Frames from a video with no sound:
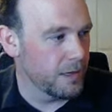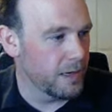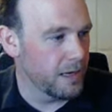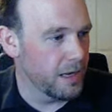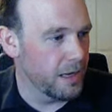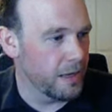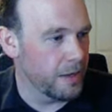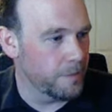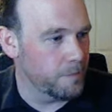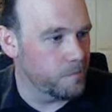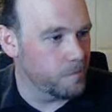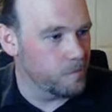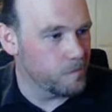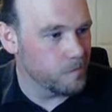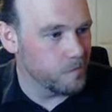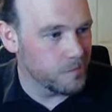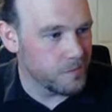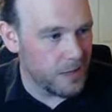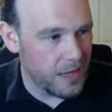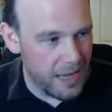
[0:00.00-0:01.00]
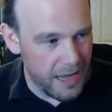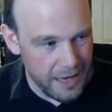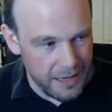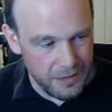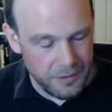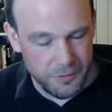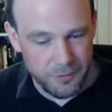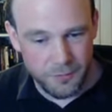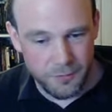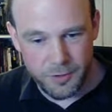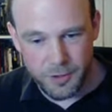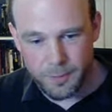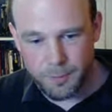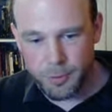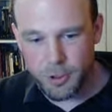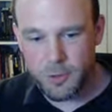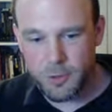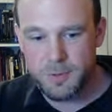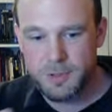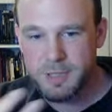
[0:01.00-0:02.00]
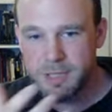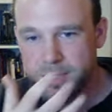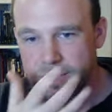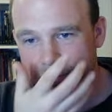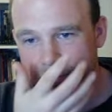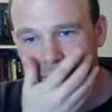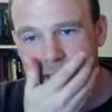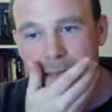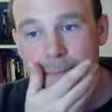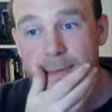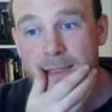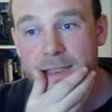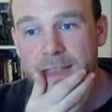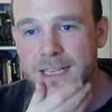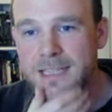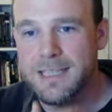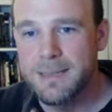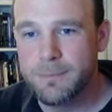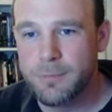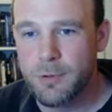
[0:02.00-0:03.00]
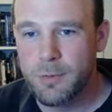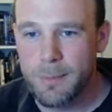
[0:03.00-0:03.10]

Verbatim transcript: Um, and for the purposes of keeping things simple,